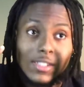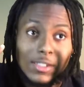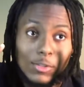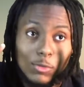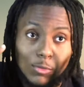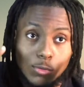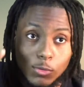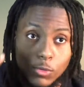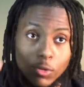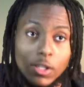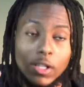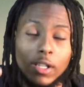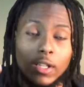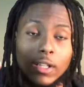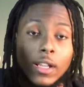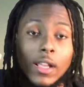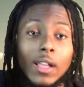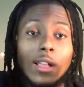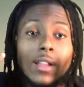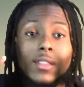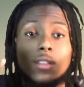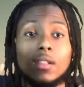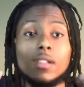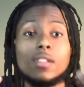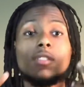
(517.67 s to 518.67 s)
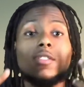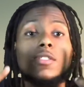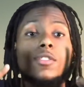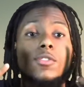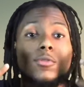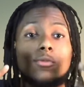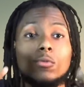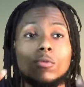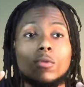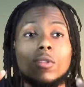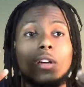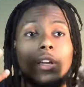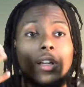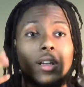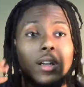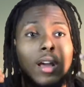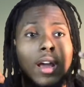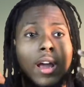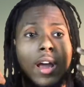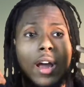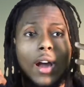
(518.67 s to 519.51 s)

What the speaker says: the one, this is the one.